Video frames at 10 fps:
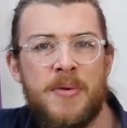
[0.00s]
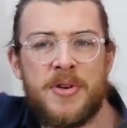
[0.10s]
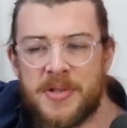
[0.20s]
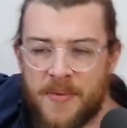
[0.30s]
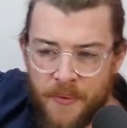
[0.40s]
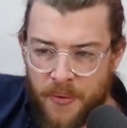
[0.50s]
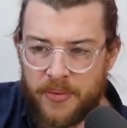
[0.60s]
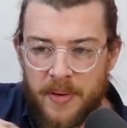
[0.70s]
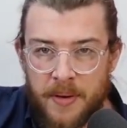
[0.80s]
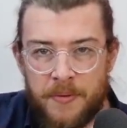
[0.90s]
We just did
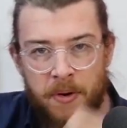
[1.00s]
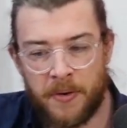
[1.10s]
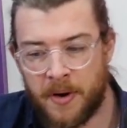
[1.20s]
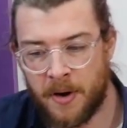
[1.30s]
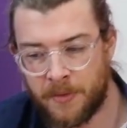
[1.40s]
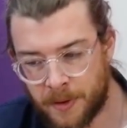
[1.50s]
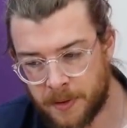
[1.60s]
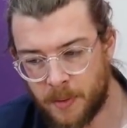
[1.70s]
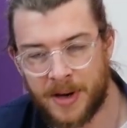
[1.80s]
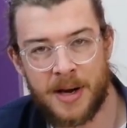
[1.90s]
and then folded it over.
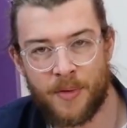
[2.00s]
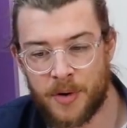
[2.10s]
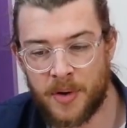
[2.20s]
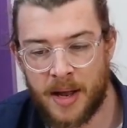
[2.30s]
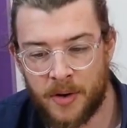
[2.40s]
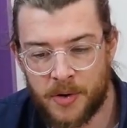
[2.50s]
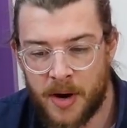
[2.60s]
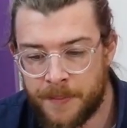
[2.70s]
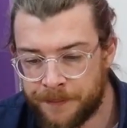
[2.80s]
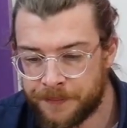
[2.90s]
Why didn't everyone do that? It looked great.